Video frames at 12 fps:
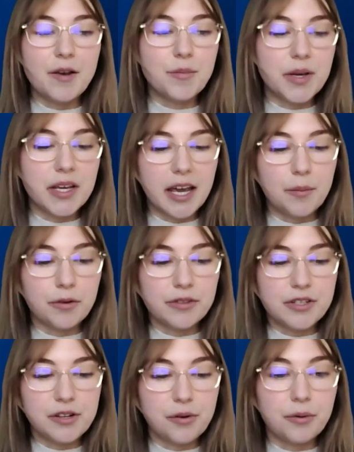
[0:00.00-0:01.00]
and being able
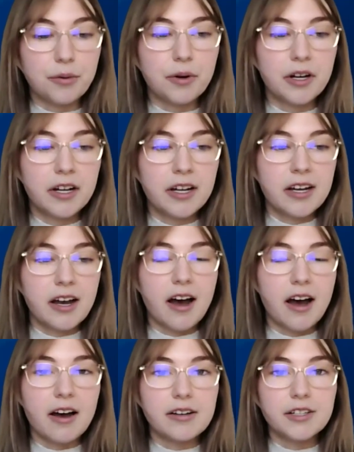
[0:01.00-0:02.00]
to
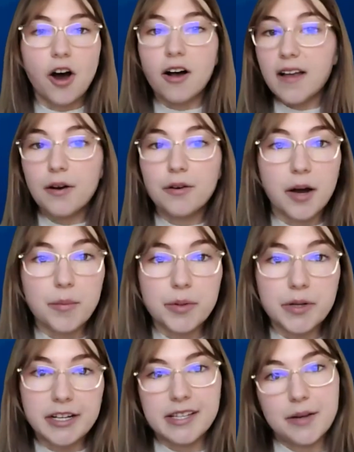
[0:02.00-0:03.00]
call out
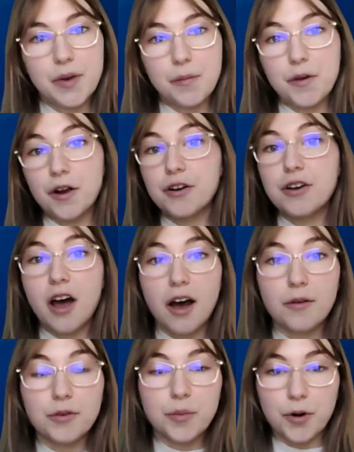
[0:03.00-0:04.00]
companies that maybe are
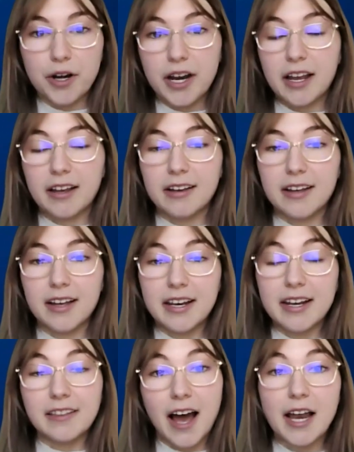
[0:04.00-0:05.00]
not reporting
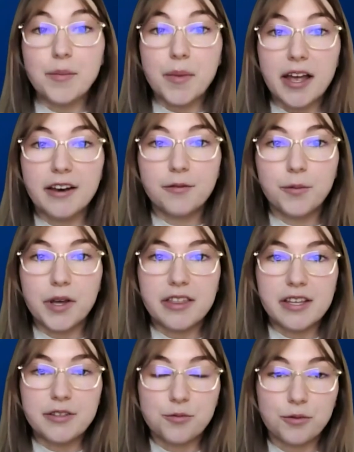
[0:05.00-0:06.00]
in alignment with
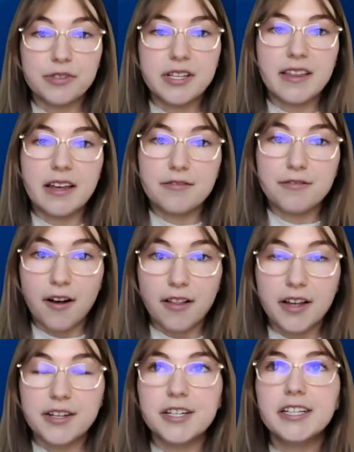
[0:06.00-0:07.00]
these rules that they
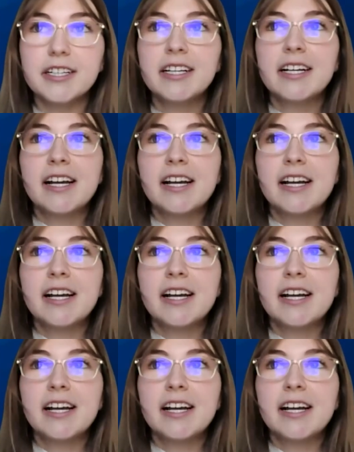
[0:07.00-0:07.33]
fall under,